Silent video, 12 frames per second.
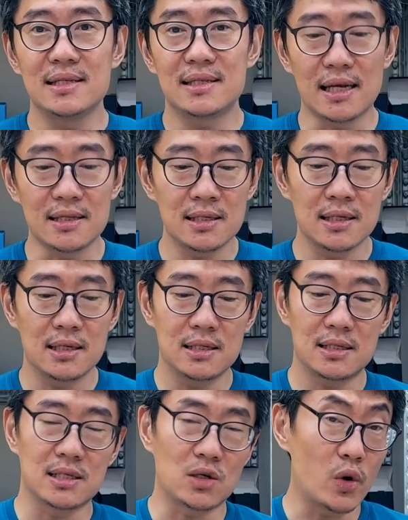sensor. This
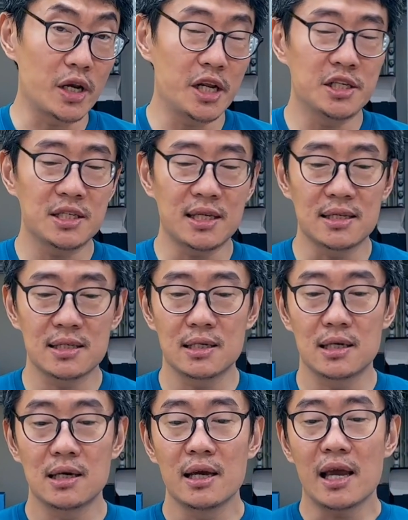is a 1-inch sensor,
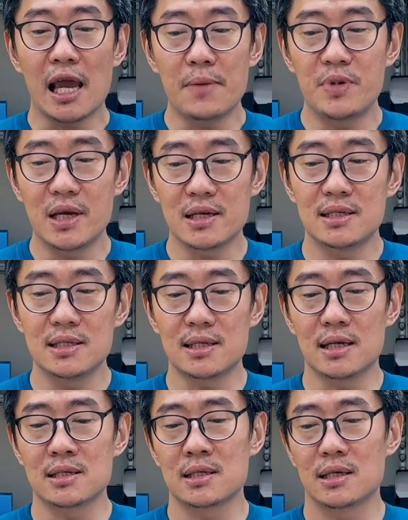APS-C
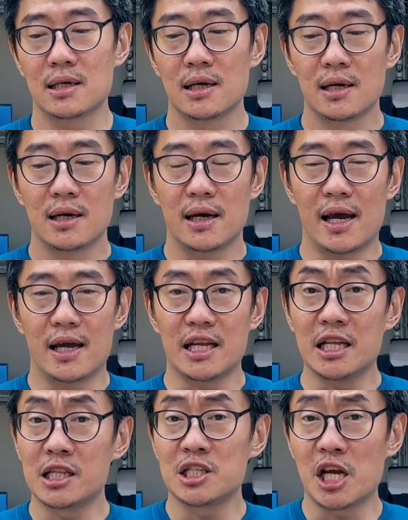sensor, and
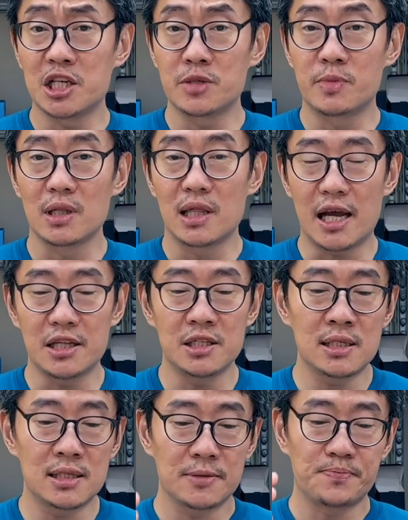interchangeable
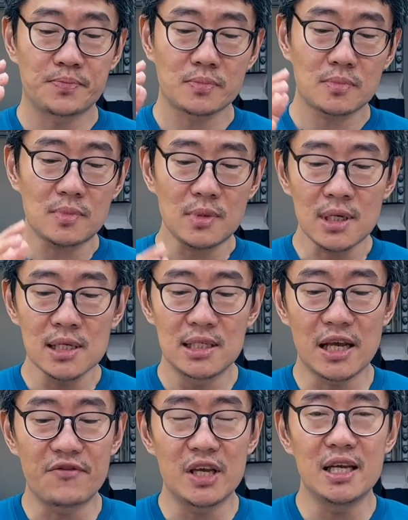lens.
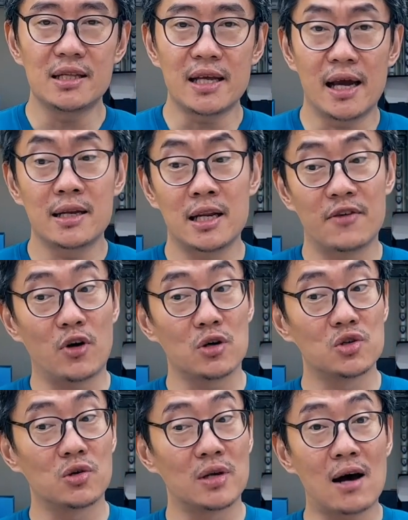ZV-E10, they've also now